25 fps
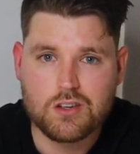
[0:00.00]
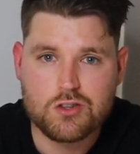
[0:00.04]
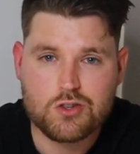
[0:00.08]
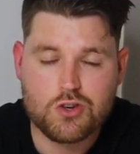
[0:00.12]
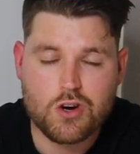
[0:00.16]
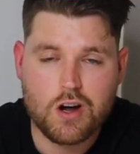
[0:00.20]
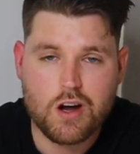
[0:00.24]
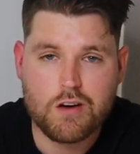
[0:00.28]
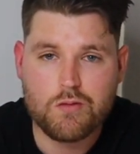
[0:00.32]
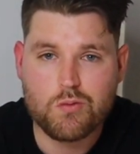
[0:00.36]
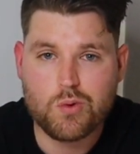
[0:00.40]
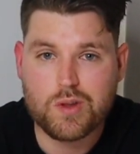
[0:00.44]

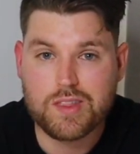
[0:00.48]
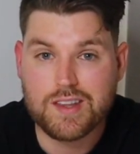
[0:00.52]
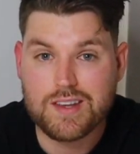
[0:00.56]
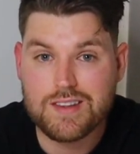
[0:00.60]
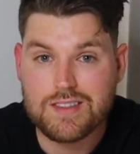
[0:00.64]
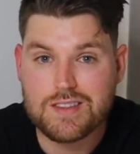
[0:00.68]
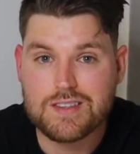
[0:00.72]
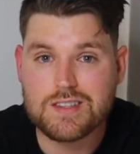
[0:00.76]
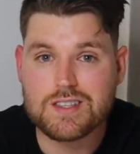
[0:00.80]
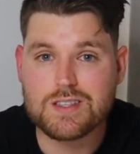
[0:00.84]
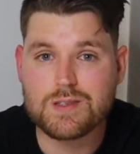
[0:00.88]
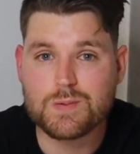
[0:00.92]
Drive
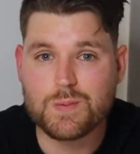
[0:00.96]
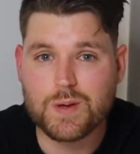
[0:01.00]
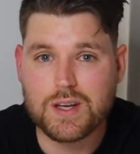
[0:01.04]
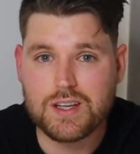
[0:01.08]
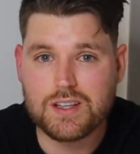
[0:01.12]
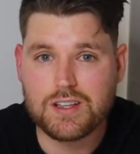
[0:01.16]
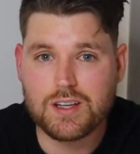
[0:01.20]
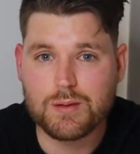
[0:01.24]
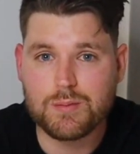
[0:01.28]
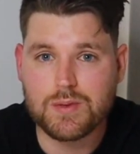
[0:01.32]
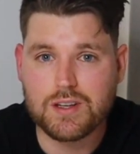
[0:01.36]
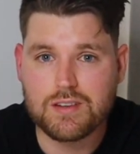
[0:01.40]
within the
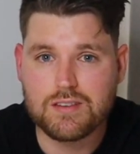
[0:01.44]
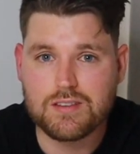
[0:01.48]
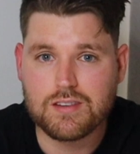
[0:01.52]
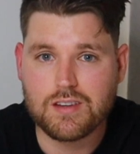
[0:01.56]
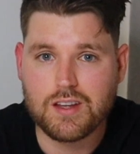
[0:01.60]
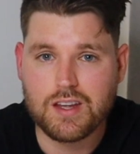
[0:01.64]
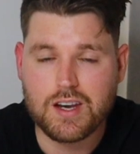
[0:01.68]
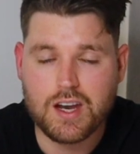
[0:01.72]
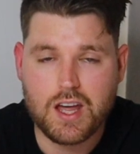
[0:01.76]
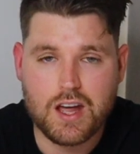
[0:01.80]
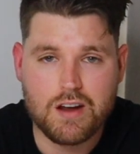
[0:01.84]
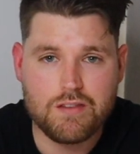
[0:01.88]
speed
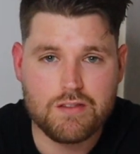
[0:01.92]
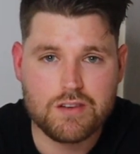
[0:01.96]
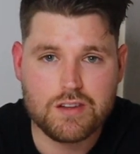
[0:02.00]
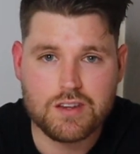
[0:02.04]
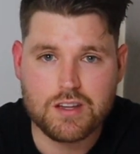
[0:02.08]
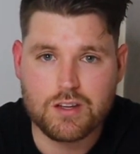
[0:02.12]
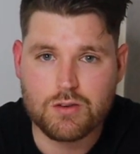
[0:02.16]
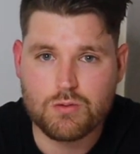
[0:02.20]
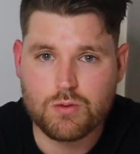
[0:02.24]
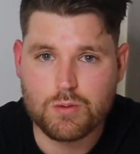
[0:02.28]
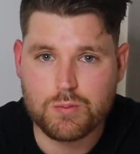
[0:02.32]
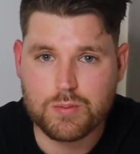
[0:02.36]
limits and
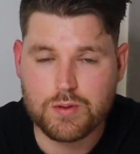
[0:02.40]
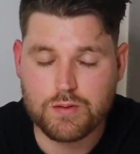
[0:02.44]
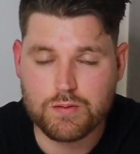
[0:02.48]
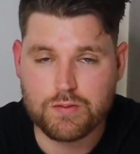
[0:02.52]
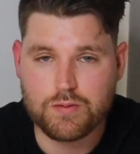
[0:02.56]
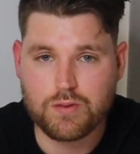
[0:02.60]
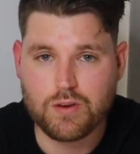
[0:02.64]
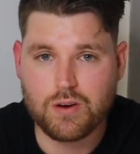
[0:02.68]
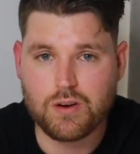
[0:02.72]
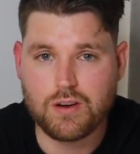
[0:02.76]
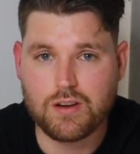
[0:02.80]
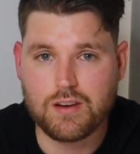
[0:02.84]
everything will be
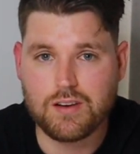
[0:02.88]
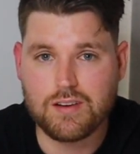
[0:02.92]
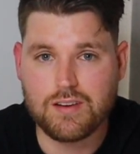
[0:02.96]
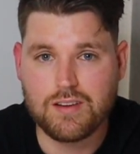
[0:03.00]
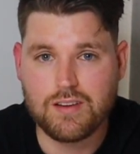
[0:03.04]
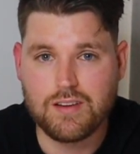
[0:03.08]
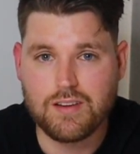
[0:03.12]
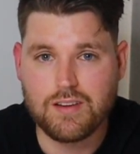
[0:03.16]
fine.